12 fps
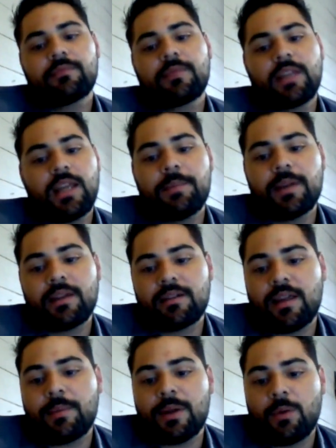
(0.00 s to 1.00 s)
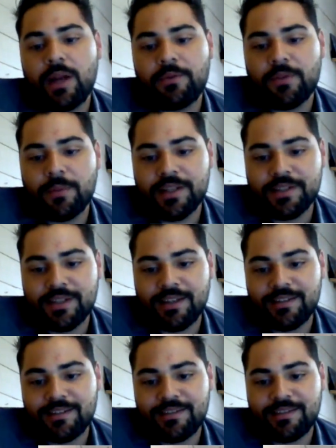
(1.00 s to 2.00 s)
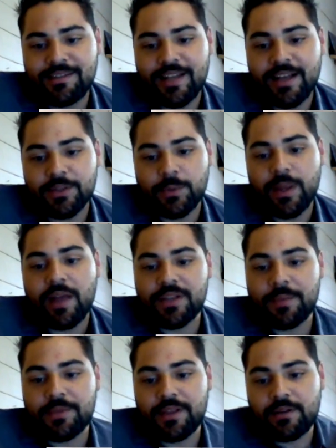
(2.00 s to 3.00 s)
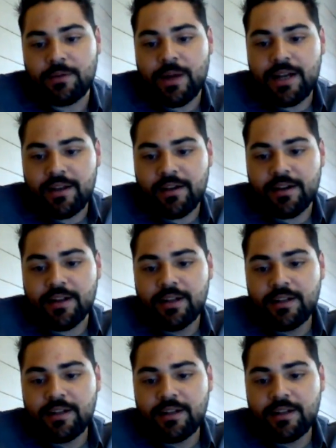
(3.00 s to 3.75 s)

keep it away from us and tell us we have something great here.